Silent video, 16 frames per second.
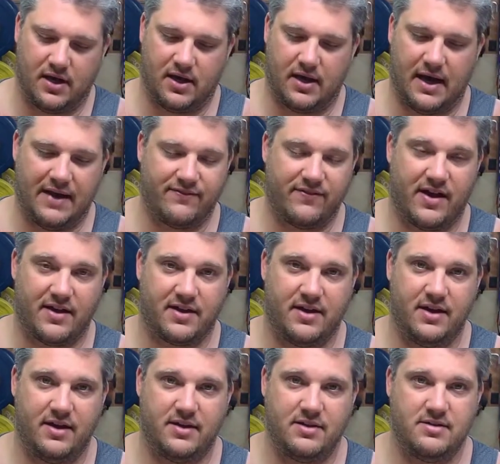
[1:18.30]
I've got
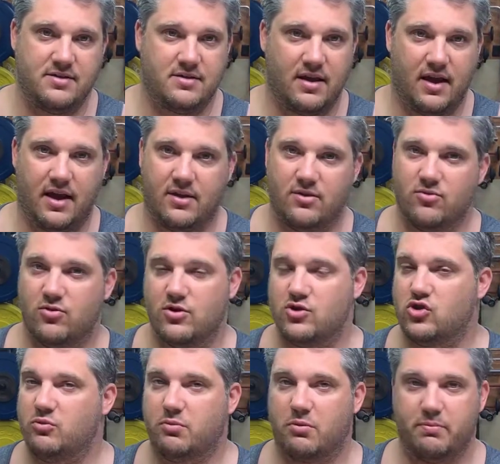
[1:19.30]
kids and it's
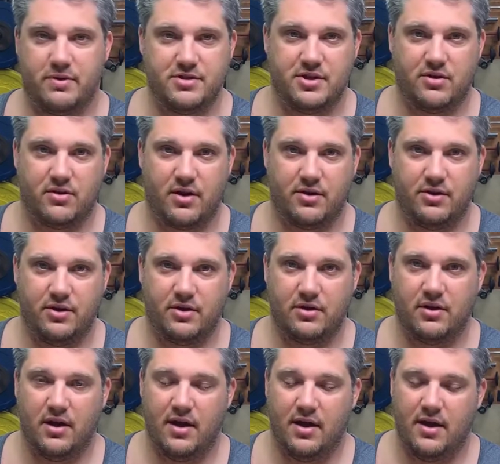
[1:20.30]
super busy around here.
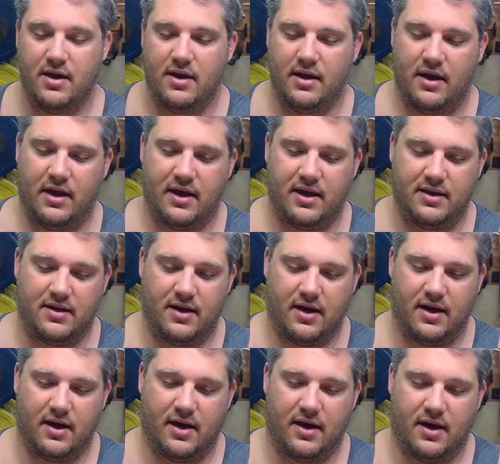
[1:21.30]
And
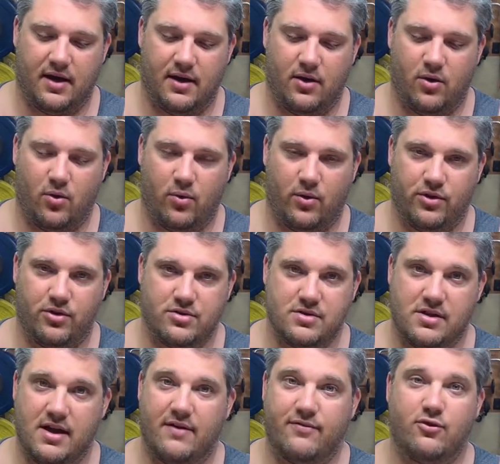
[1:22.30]
when there's
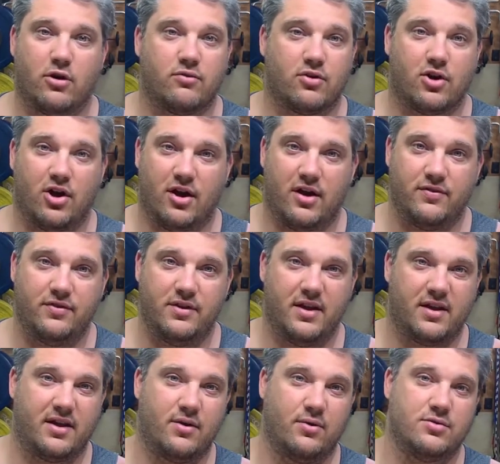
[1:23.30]
leftover coffee
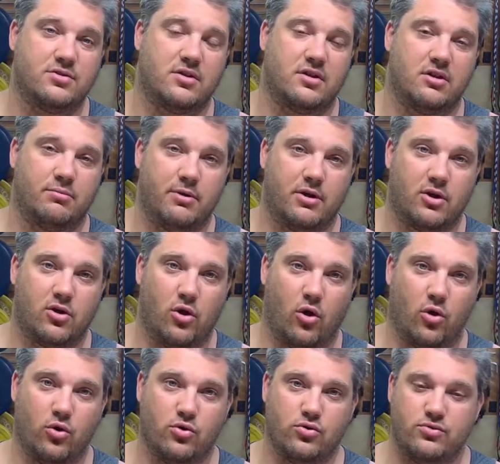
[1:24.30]
that goes a little bit
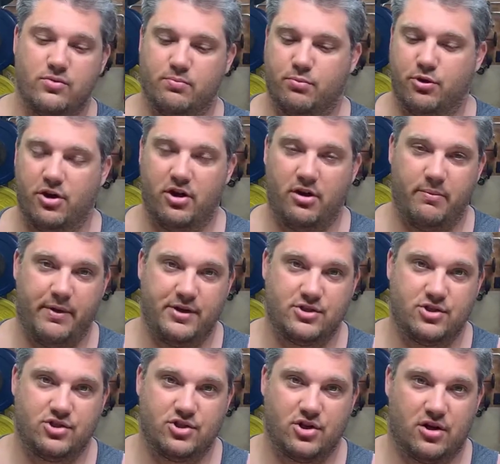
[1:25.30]
cold, put it in a
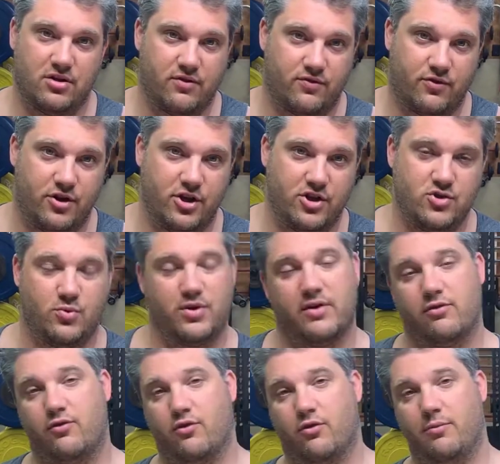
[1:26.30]
mason jar in the fridge. When you
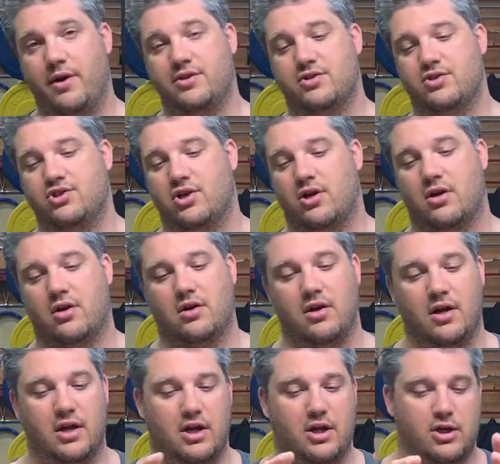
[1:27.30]
have a full mason jar,
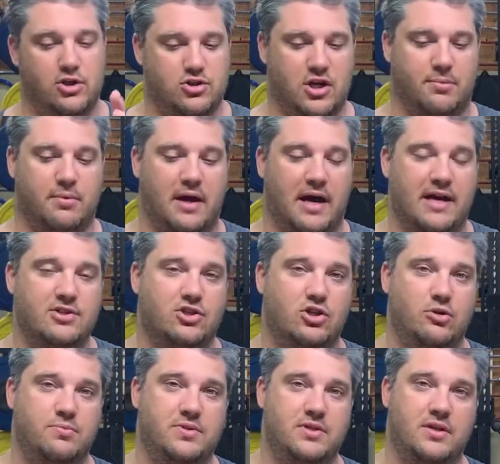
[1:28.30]
drop the ice
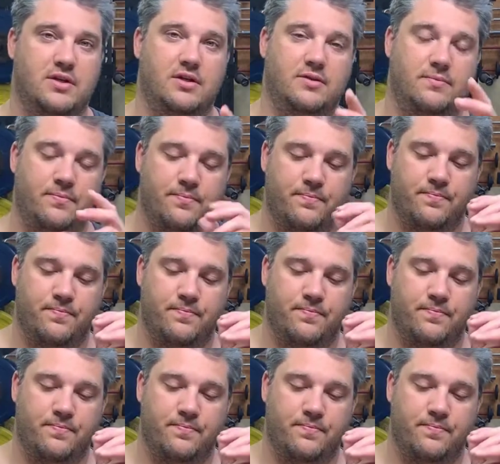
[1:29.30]
cubes in,